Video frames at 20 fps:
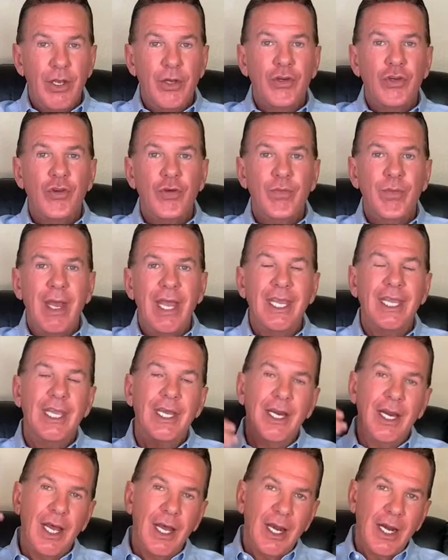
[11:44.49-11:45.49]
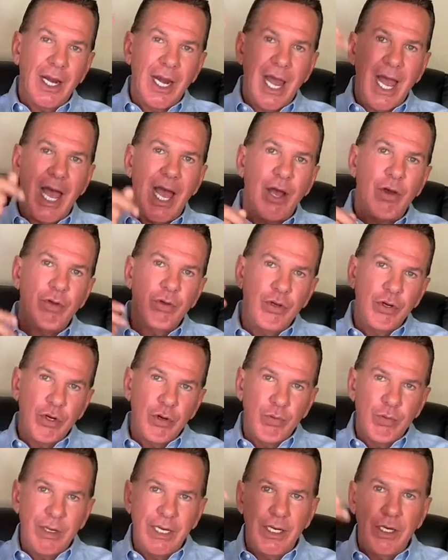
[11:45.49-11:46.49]
to make it allow you to
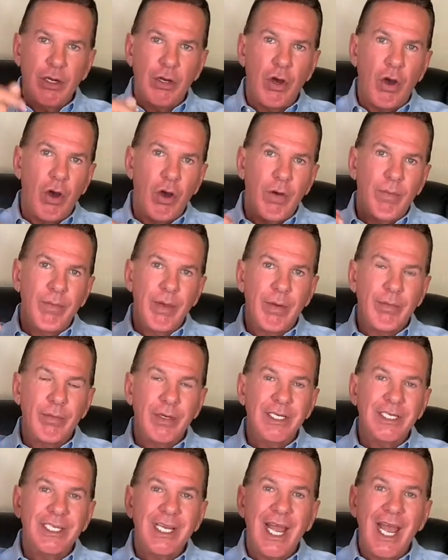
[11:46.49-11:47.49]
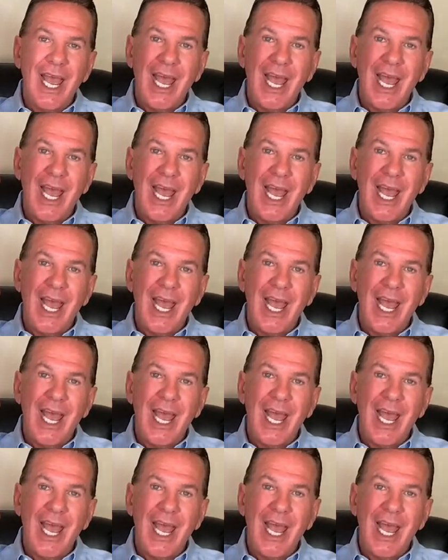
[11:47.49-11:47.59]
recall memories